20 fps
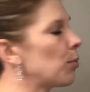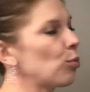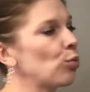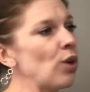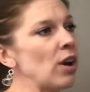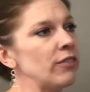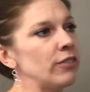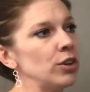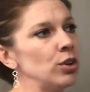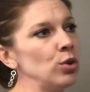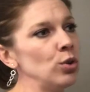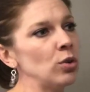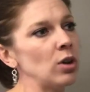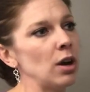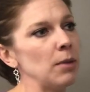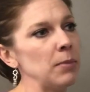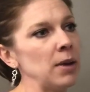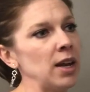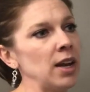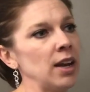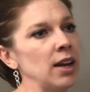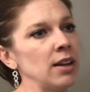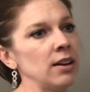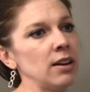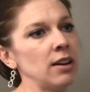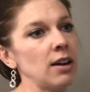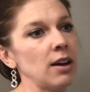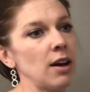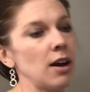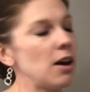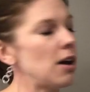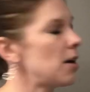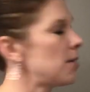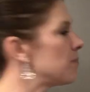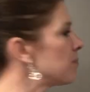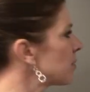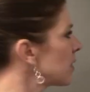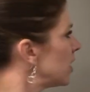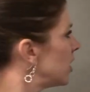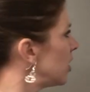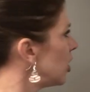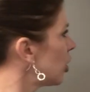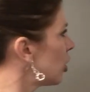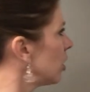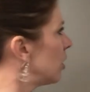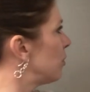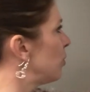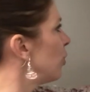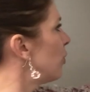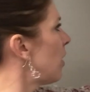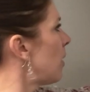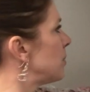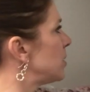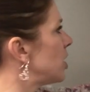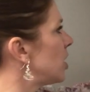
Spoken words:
revenue come in, you're going to move up